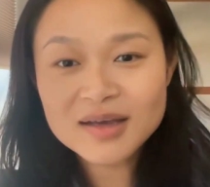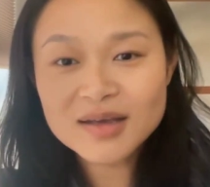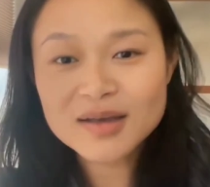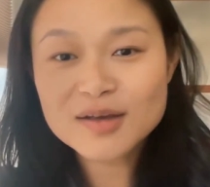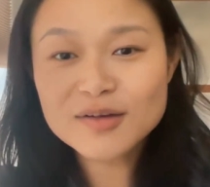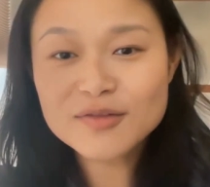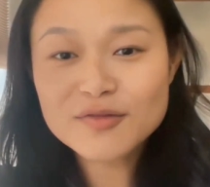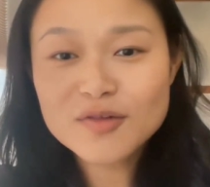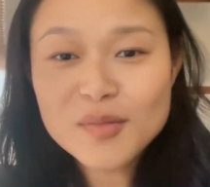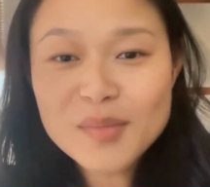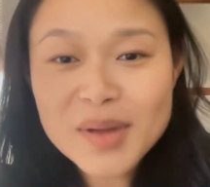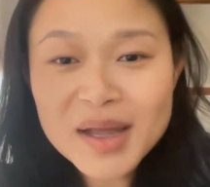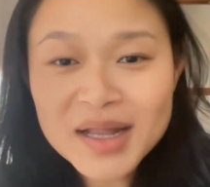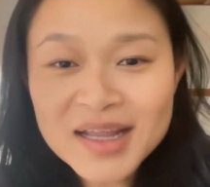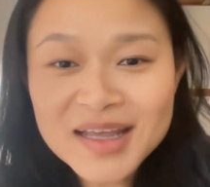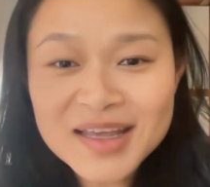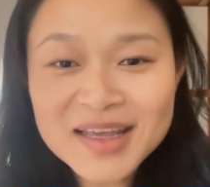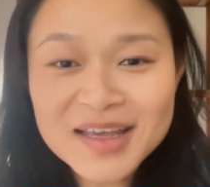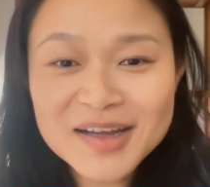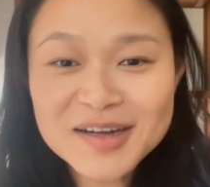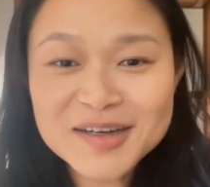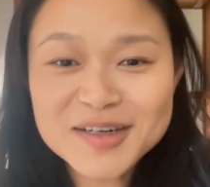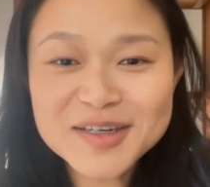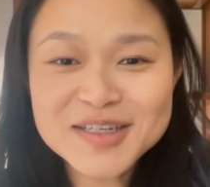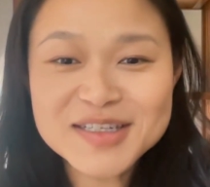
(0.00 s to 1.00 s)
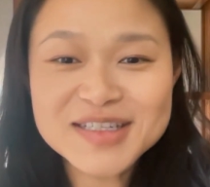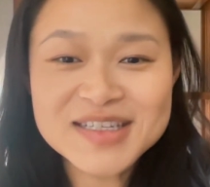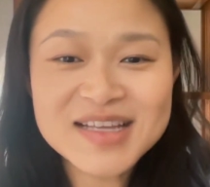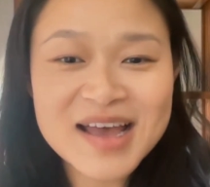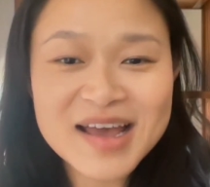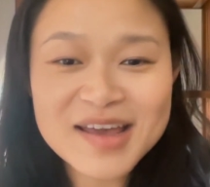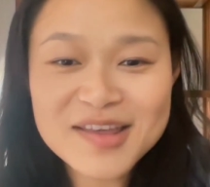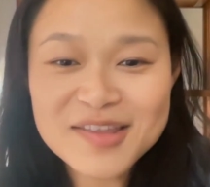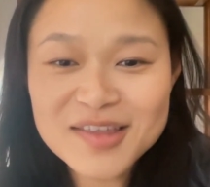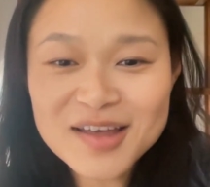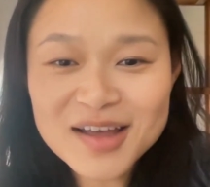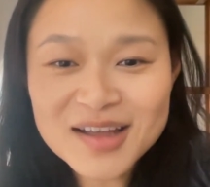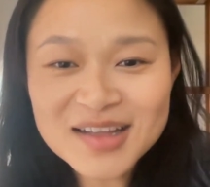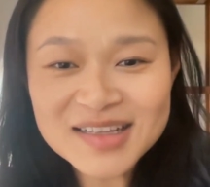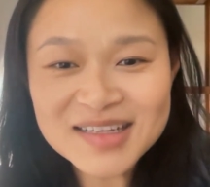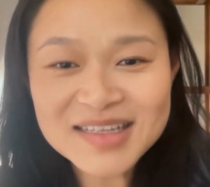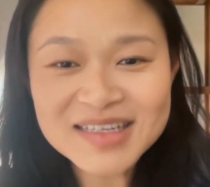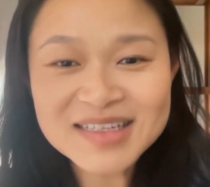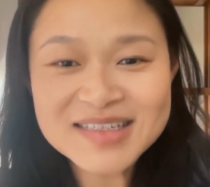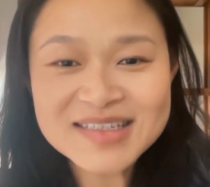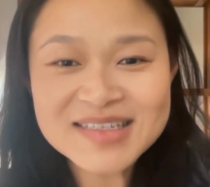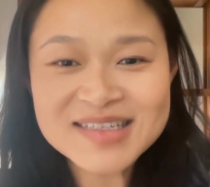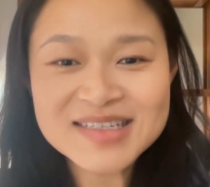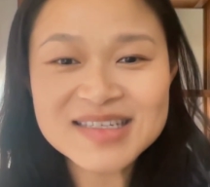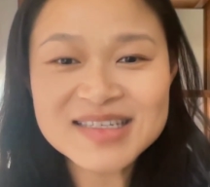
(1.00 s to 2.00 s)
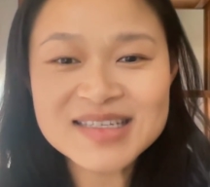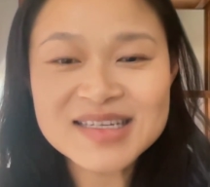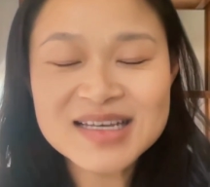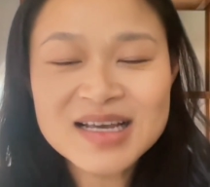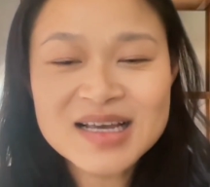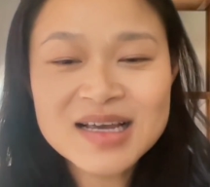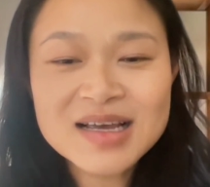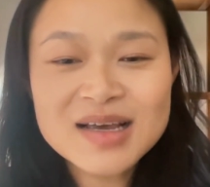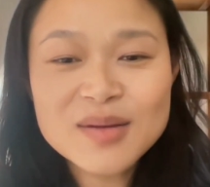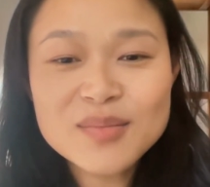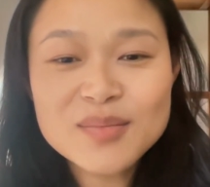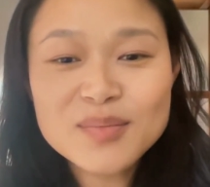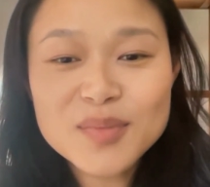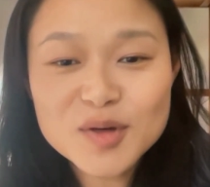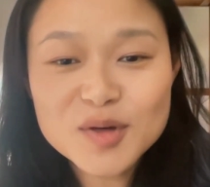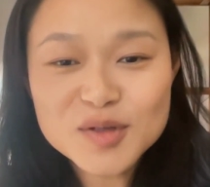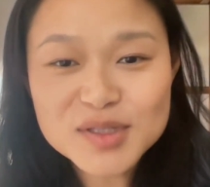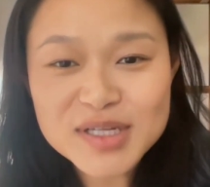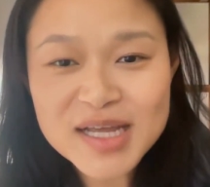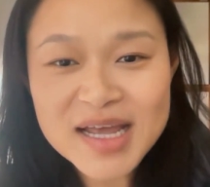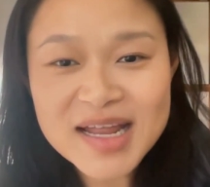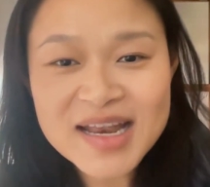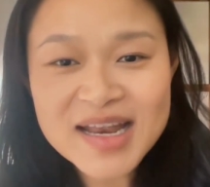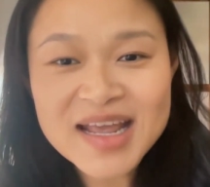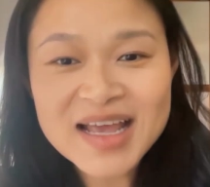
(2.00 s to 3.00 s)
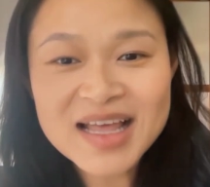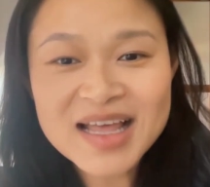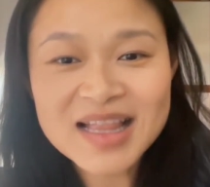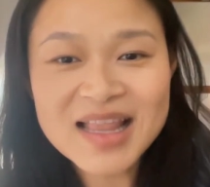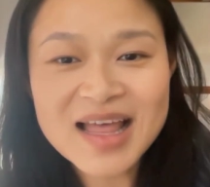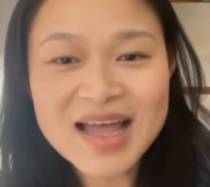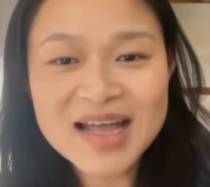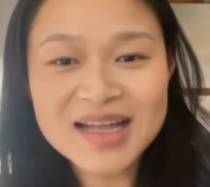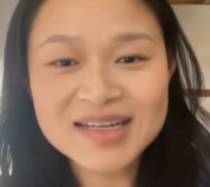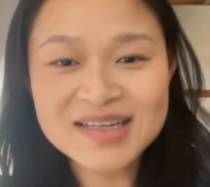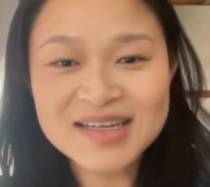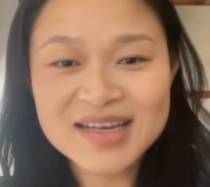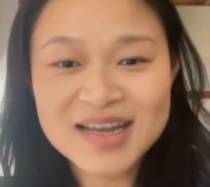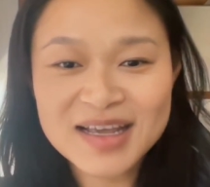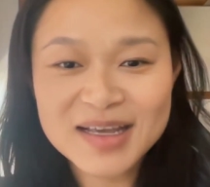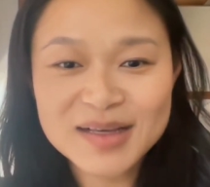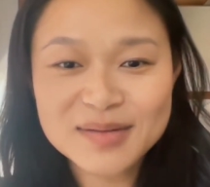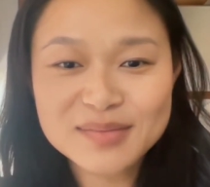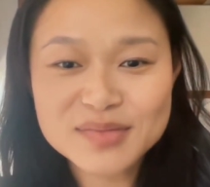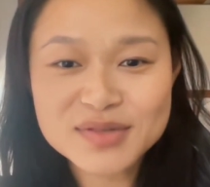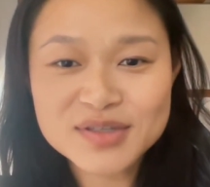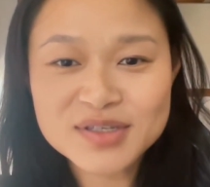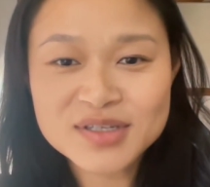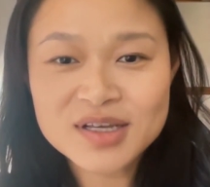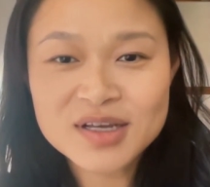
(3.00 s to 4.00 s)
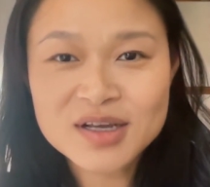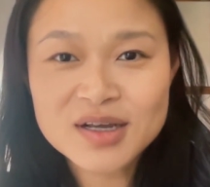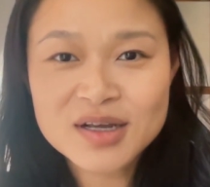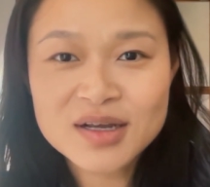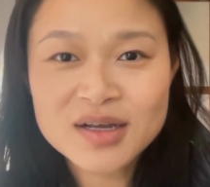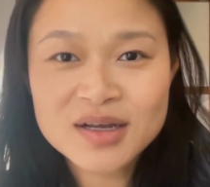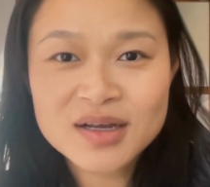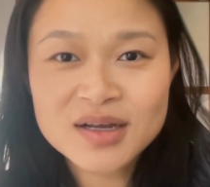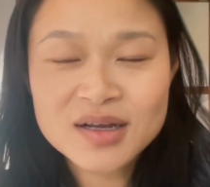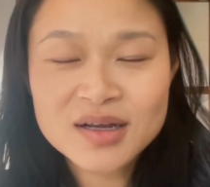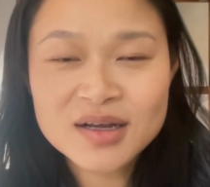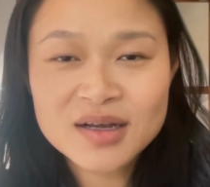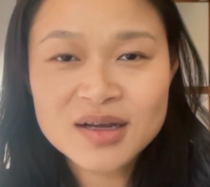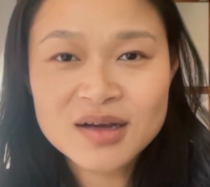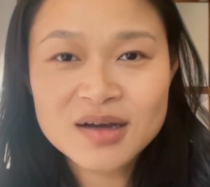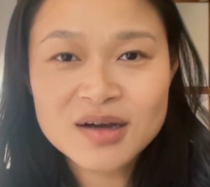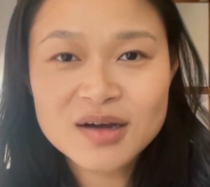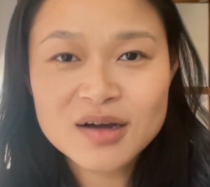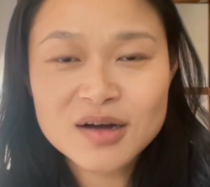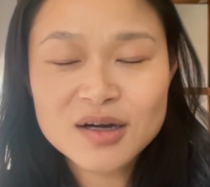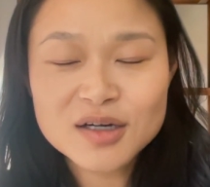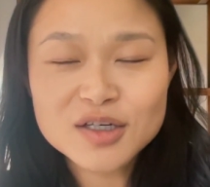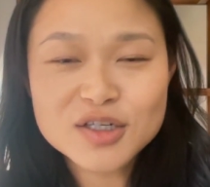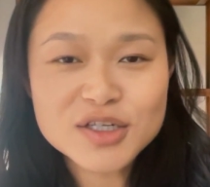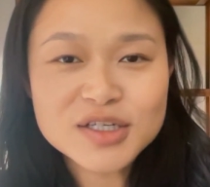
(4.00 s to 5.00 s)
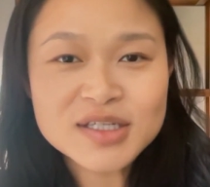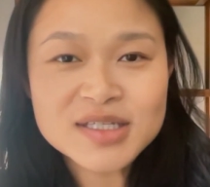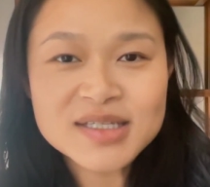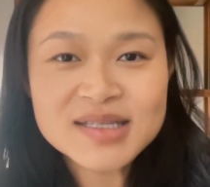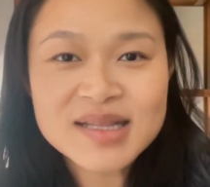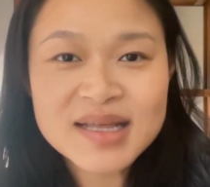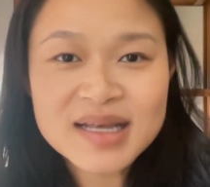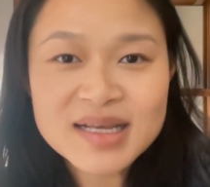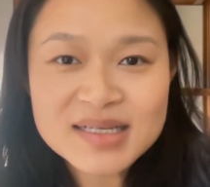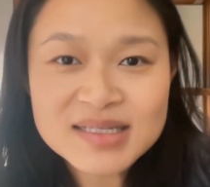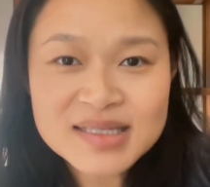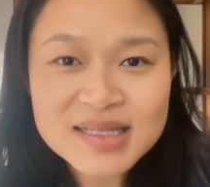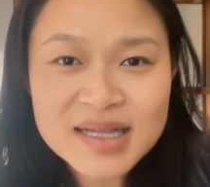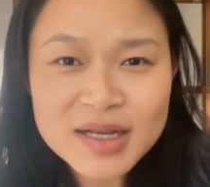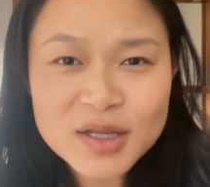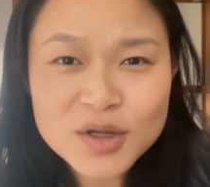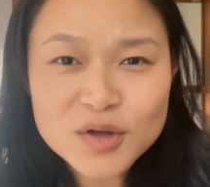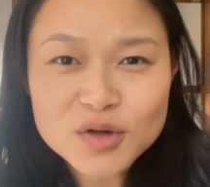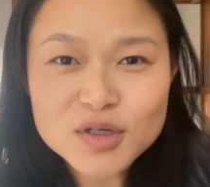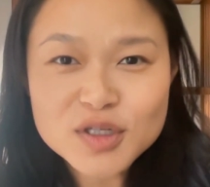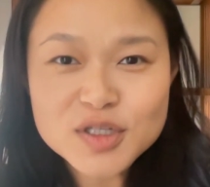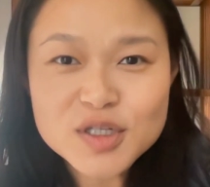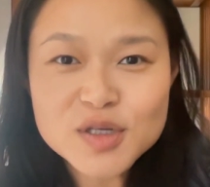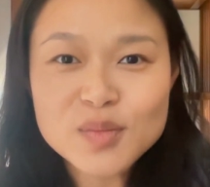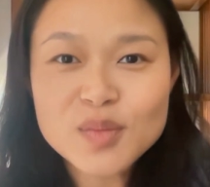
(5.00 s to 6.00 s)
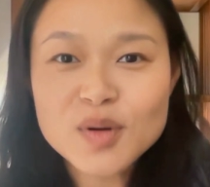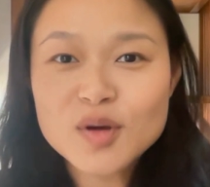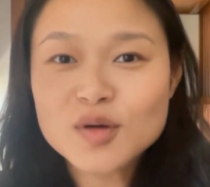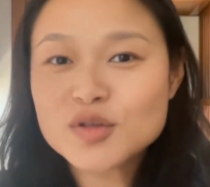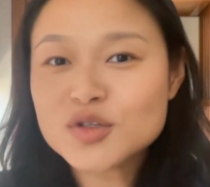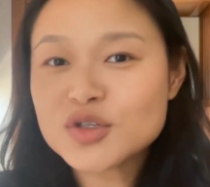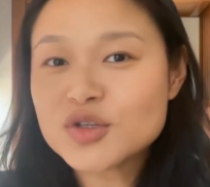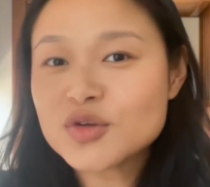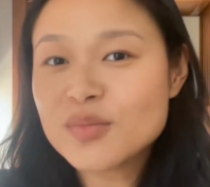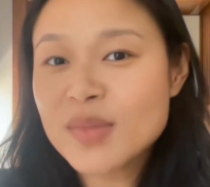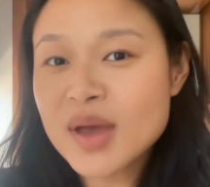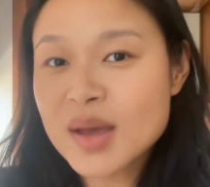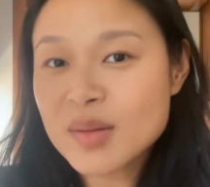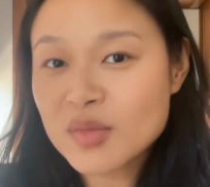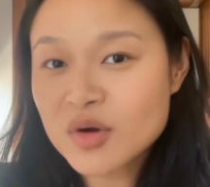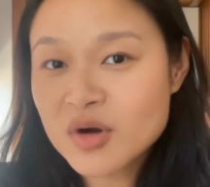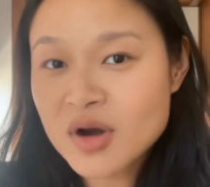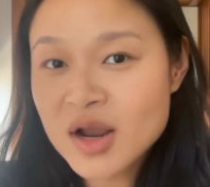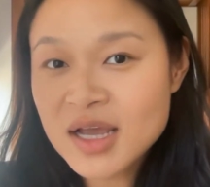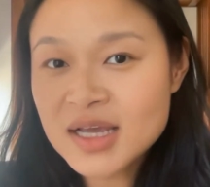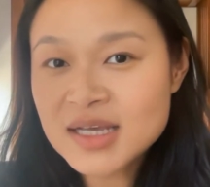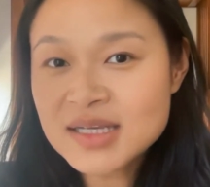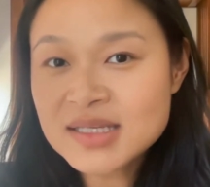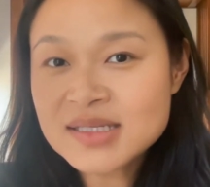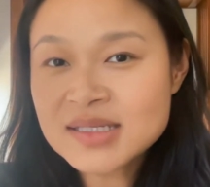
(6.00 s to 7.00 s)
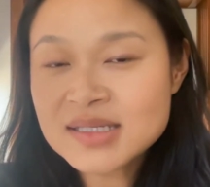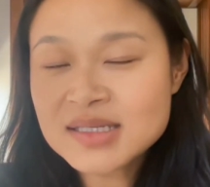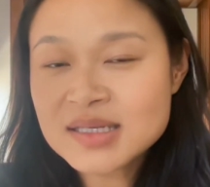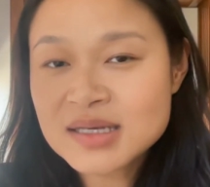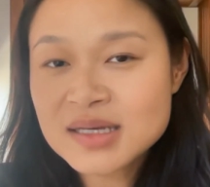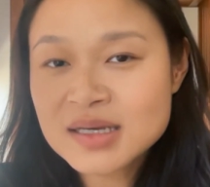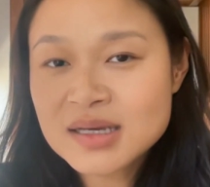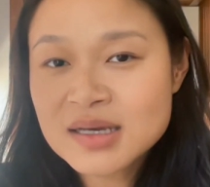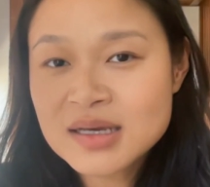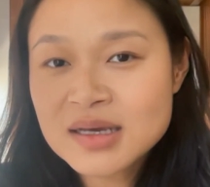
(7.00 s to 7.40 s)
For many years, I thought these botanical Latin names are just things that you're supposed to memorize.